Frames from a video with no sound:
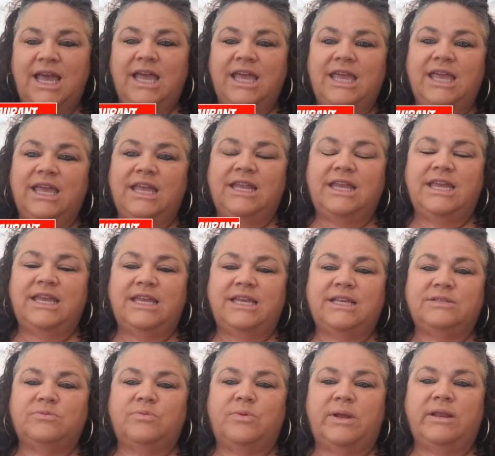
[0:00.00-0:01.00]
It
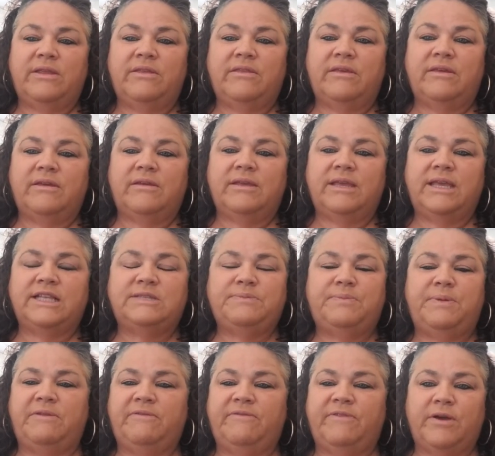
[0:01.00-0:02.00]
is one of the, it's
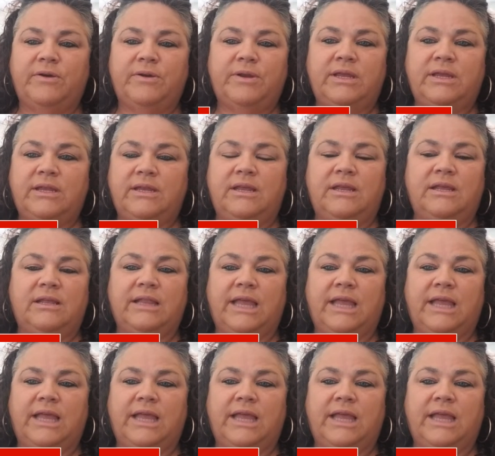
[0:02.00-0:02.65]
been voted